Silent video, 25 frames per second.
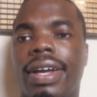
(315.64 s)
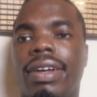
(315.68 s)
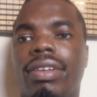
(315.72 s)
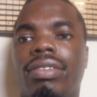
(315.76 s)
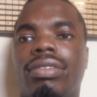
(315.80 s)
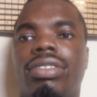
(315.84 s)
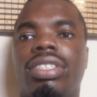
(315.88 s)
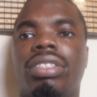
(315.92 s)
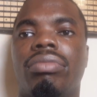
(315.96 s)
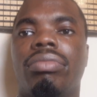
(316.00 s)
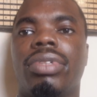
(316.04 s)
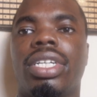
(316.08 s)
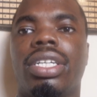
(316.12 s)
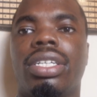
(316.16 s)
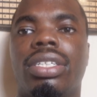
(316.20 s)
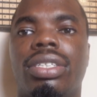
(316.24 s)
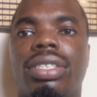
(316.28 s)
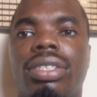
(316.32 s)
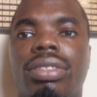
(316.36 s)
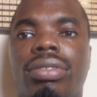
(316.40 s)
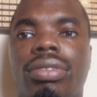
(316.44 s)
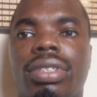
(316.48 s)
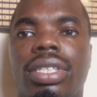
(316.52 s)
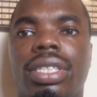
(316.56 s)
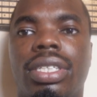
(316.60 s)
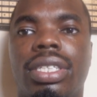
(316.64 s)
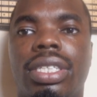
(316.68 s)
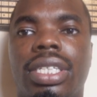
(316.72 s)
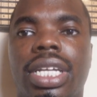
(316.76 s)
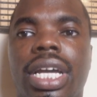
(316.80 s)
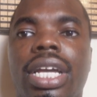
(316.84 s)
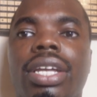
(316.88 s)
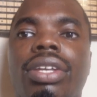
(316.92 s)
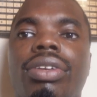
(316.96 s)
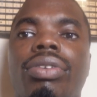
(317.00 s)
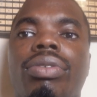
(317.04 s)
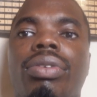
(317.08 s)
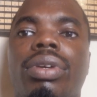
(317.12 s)
to remain a student,
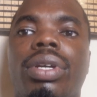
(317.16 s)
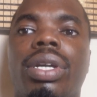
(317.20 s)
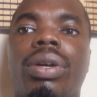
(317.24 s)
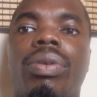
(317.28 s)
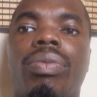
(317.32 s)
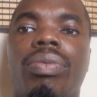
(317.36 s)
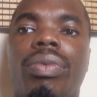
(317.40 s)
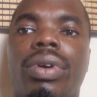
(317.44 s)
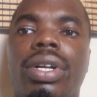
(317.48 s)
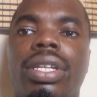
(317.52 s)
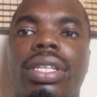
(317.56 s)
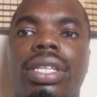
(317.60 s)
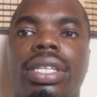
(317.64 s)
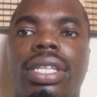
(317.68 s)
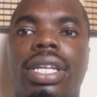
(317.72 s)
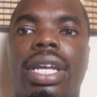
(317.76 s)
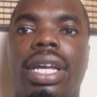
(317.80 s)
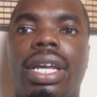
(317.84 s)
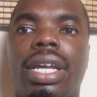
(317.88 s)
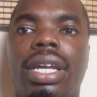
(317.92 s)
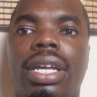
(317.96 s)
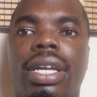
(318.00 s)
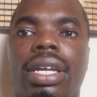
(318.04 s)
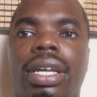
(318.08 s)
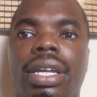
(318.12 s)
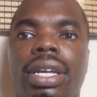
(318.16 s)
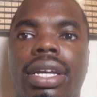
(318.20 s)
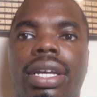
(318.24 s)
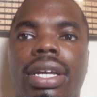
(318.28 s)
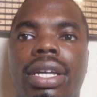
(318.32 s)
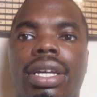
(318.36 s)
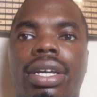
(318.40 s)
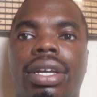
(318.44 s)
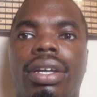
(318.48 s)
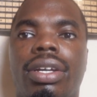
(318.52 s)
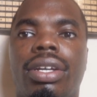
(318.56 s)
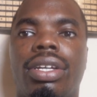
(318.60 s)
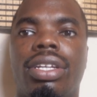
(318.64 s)
that you can one day
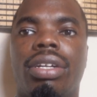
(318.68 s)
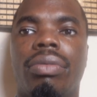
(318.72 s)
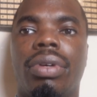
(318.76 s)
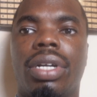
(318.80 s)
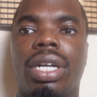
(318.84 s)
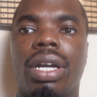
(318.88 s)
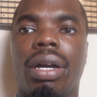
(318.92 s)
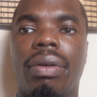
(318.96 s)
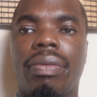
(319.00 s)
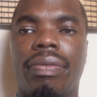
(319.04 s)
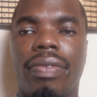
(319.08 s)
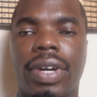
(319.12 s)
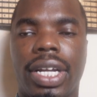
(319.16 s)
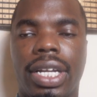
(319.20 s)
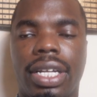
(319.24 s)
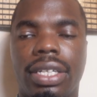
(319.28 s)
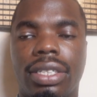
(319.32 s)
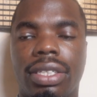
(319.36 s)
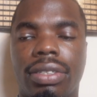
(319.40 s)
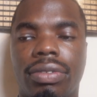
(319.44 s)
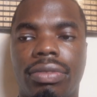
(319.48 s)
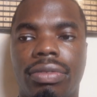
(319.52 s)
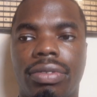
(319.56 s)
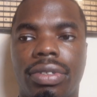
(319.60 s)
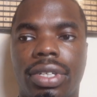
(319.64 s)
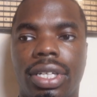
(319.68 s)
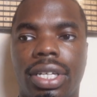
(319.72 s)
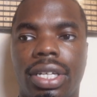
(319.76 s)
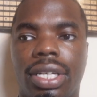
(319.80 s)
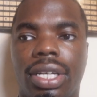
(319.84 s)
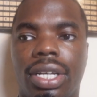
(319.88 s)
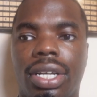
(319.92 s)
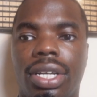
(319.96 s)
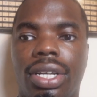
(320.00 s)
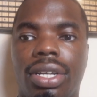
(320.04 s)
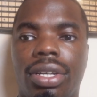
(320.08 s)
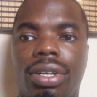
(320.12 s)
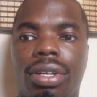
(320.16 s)
you know, become financially free.
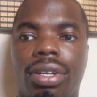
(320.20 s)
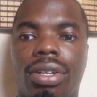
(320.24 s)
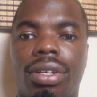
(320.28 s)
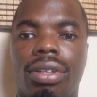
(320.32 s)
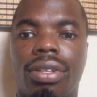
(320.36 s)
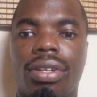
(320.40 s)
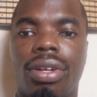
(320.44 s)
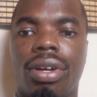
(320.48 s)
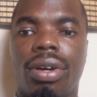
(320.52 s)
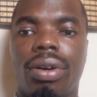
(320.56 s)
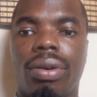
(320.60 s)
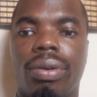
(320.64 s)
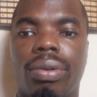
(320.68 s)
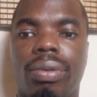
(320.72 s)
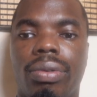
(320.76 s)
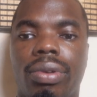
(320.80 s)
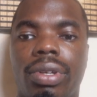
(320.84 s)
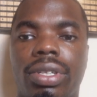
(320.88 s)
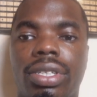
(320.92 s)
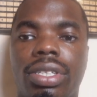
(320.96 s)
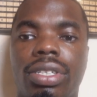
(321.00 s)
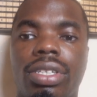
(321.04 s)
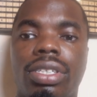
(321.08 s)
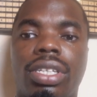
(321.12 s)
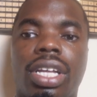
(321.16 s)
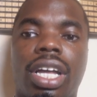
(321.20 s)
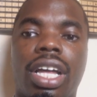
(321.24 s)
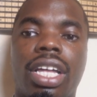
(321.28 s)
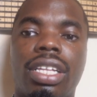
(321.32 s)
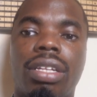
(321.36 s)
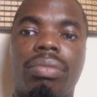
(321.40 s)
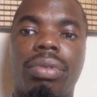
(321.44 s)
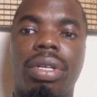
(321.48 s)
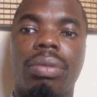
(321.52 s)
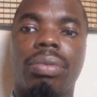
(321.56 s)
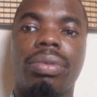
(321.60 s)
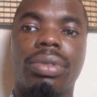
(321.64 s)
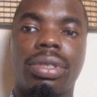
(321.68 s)
You know, you should use other
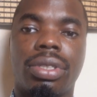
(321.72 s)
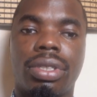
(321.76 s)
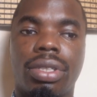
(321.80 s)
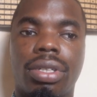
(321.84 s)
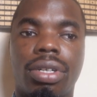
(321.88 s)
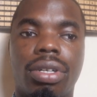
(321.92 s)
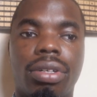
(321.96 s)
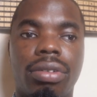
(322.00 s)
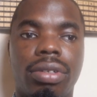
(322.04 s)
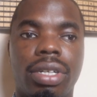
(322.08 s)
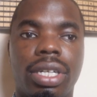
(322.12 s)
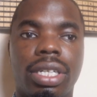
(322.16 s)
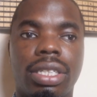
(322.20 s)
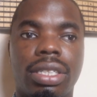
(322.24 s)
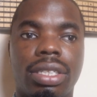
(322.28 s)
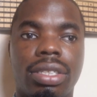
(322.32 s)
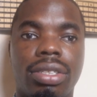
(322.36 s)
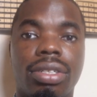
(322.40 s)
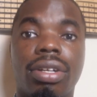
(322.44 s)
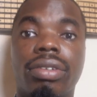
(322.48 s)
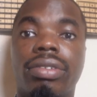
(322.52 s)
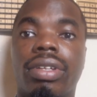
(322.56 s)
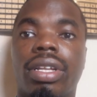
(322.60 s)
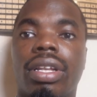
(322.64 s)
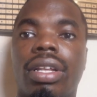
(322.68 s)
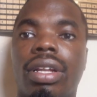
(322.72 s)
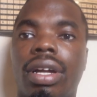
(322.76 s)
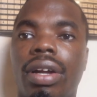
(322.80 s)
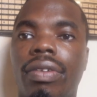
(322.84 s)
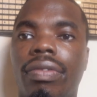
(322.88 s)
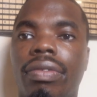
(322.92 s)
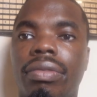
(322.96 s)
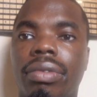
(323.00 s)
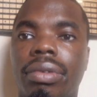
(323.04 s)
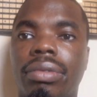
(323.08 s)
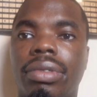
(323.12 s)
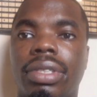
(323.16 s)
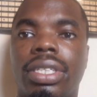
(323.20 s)
people's stories, you know, to learn
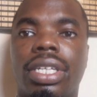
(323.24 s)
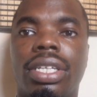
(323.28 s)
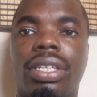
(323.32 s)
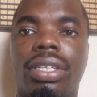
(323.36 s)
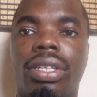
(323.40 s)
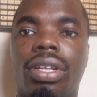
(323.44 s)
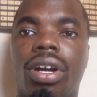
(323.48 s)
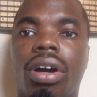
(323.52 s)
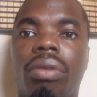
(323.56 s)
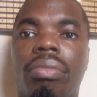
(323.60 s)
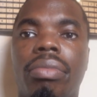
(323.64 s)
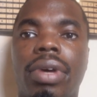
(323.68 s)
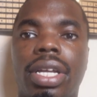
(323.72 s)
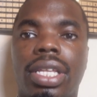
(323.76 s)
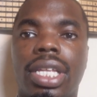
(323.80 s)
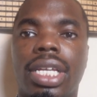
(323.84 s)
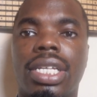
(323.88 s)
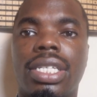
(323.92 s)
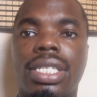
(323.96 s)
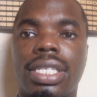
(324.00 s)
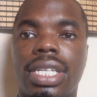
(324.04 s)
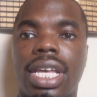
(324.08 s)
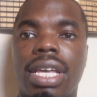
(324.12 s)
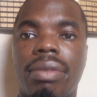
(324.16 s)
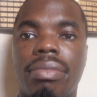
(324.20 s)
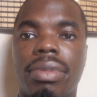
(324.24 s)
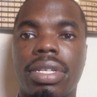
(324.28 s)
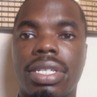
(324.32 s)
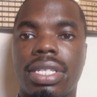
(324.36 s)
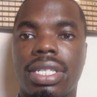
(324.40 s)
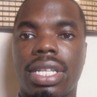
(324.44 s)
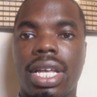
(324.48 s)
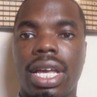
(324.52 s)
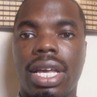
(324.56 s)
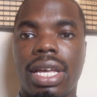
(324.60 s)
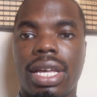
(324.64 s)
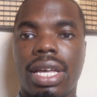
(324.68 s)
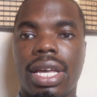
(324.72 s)
from them so you don't make the same
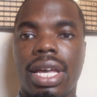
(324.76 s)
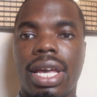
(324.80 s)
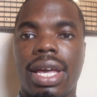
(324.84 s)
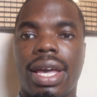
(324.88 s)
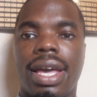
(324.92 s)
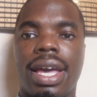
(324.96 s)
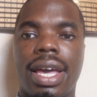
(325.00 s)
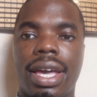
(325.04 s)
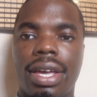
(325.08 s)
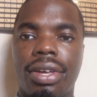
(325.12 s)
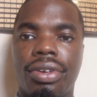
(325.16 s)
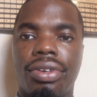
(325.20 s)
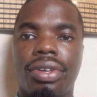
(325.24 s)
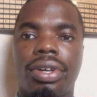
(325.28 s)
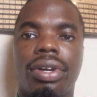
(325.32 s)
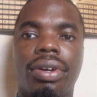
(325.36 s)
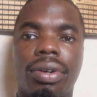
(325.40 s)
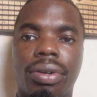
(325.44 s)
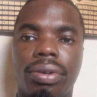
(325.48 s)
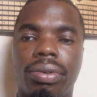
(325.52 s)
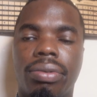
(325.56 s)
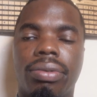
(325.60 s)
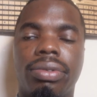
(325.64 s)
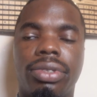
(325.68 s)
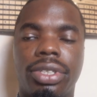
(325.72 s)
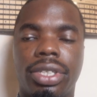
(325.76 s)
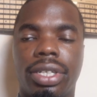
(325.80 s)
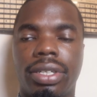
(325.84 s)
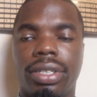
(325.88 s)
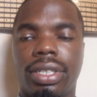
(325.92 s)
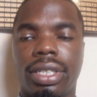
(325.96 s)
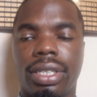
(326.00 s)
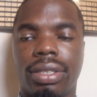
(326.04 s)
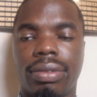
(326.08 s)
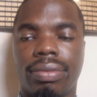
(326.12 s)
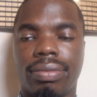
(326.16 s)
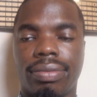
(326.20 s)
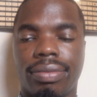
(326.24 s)
mistake in your own
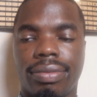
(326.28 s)
journey.